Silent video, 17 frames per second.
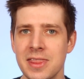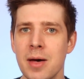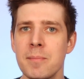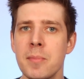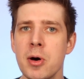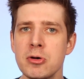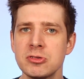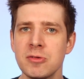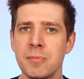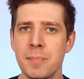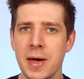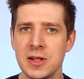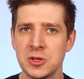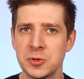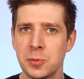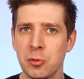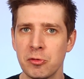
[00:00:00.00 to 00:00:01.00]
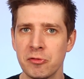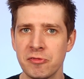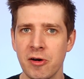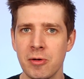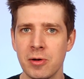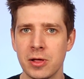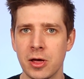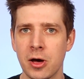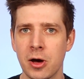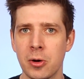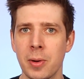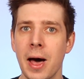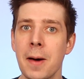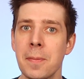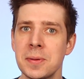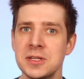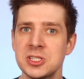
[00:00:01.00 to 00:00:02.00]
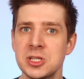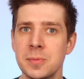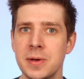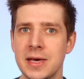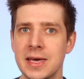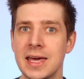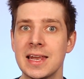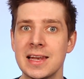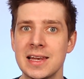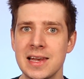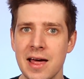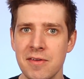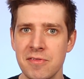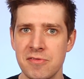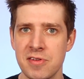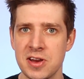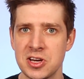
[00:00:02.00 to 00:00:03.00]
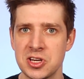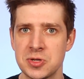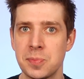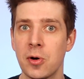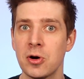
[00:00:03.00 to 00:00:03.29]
that most of Ben's portfolio happens to be in leveraged